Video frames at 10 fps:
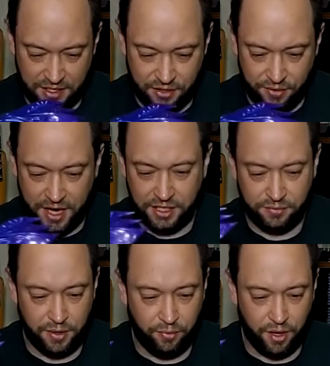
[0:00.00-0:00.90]
direction
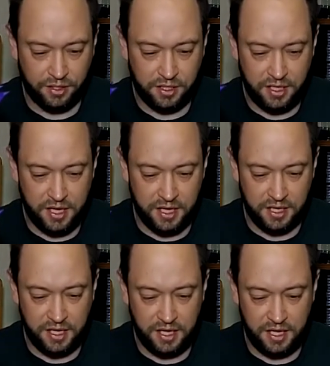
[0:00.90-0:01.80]
we want
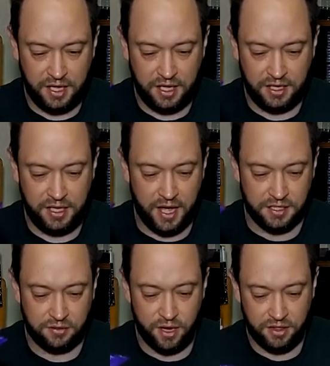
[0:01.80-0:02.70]
it in.
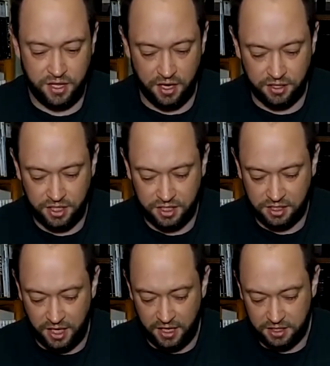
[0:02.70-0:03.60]
Yes, right there,
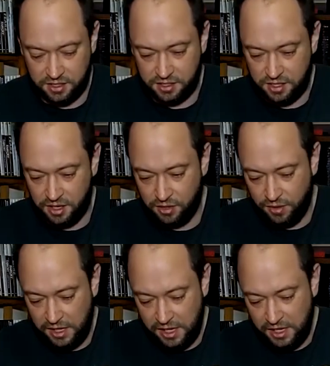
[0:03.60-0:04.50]
just like
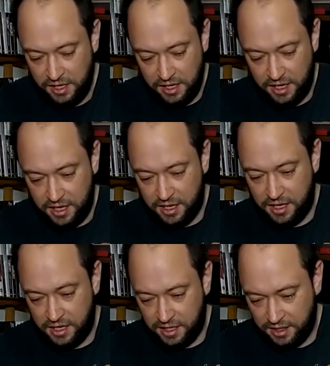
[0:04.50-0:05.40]
so.
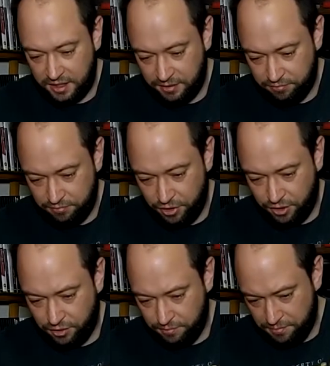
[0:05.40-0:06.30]

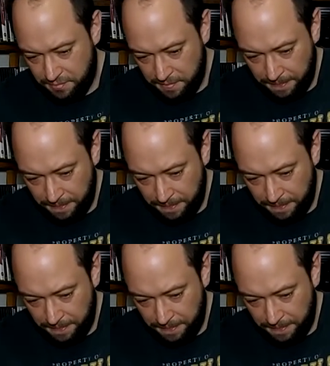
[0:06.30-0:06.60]
Boom.